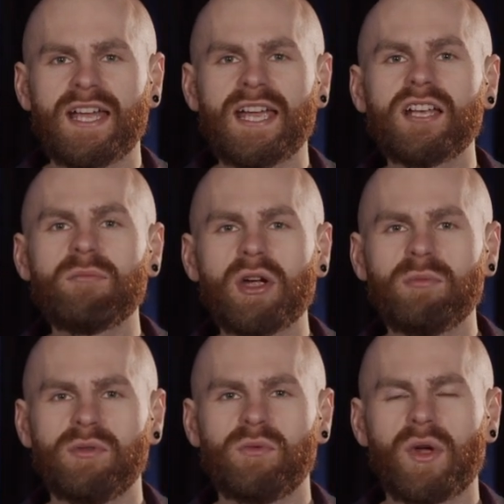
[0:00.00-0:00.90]
In a
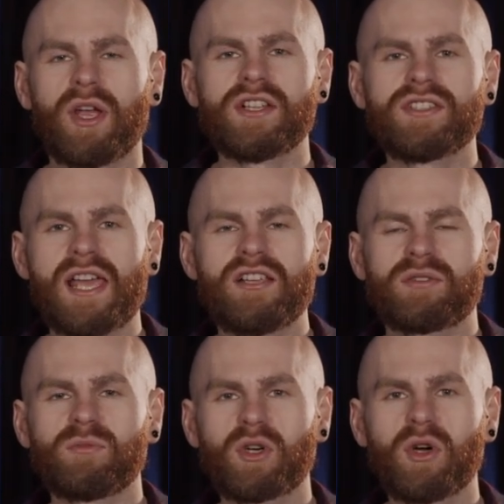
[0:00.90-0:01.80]
moment, we're going to take
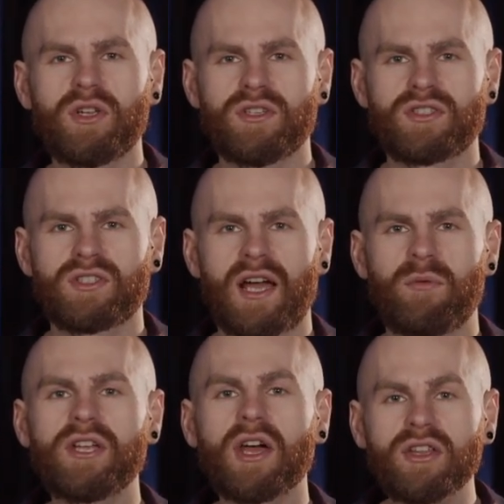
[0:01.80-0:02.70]
some colours and
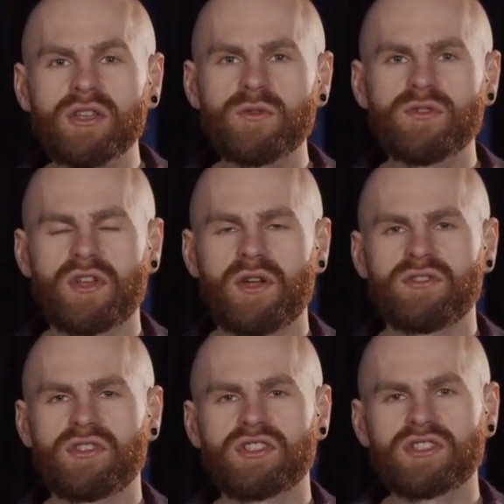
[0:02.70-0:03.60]
we're going to use those
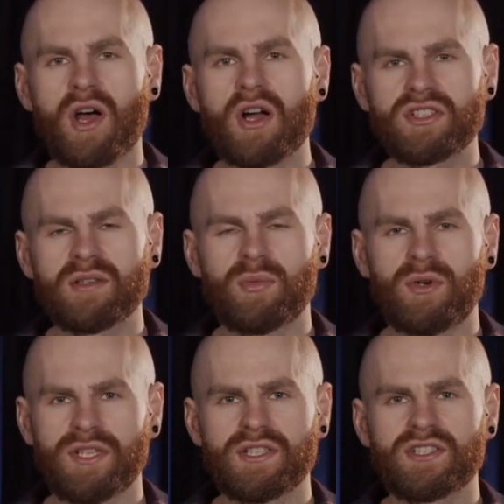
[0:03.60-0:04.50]
as starting
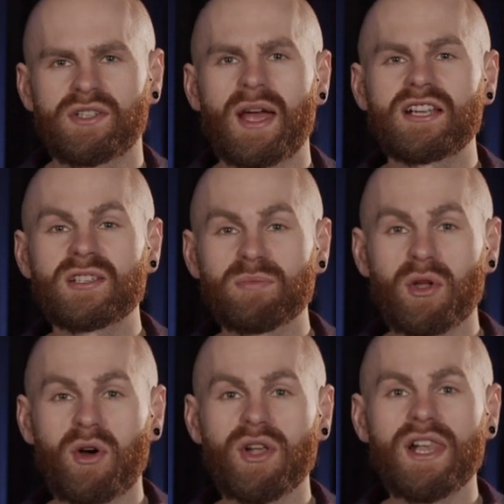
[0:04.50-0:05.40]
points to
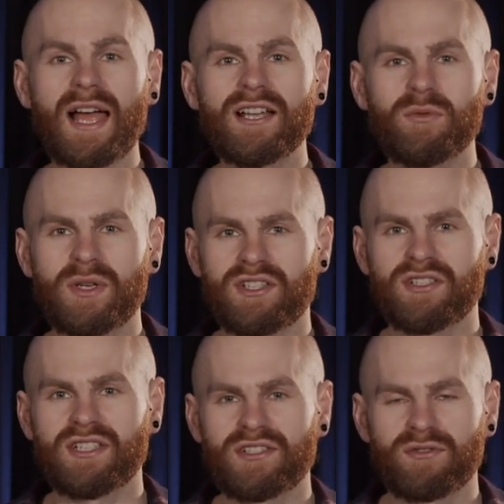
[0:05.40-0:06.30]
explore language
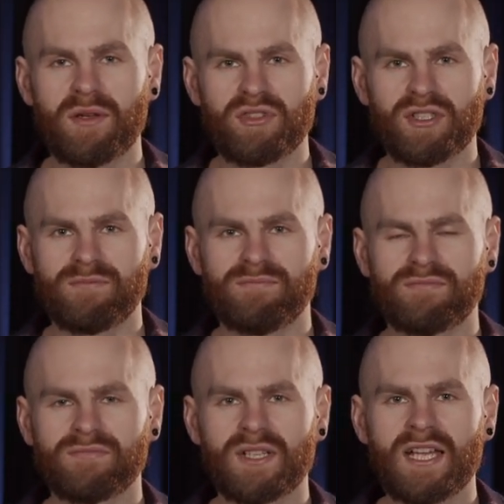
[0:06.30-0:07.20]
and description.
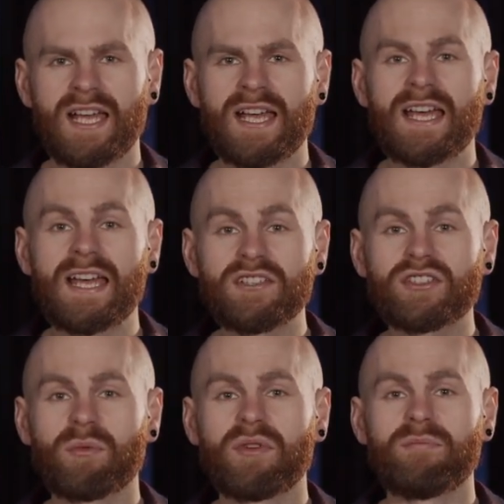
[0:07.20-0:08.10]
Here's
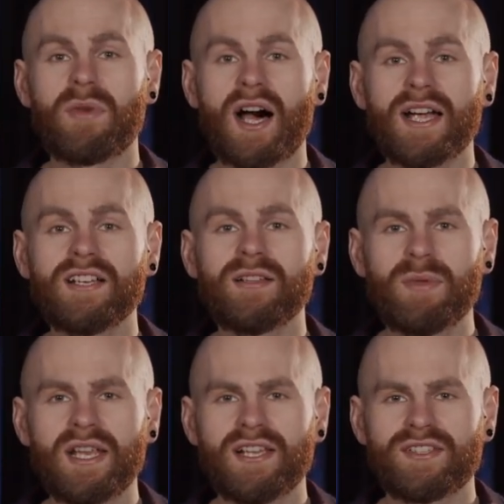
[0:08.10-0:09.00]
some of mine and
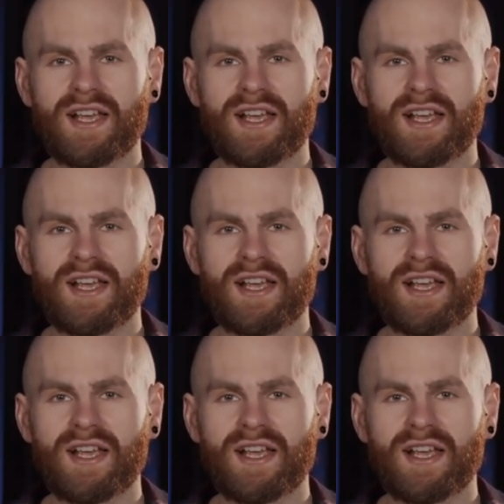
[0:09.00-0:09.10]
Amelia's